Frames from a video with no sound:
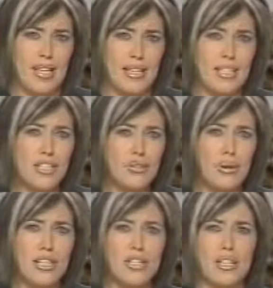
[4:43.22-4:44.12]
The
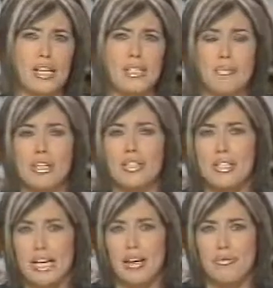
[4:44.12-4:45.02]
situation is much the
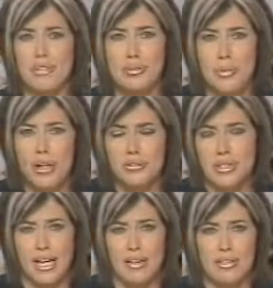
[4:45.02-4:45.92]
same for smaller
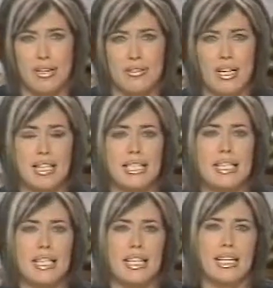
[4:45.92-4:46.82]
towns outside the
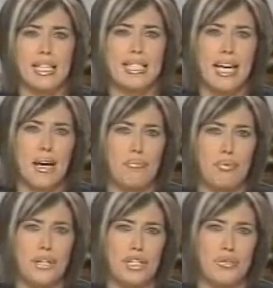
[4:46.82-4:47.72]
city. A dam
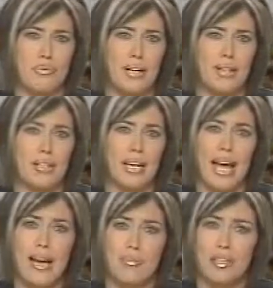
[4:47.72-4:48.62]
breach threatened the
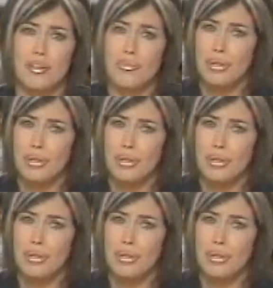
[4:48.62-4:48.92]
hamlet of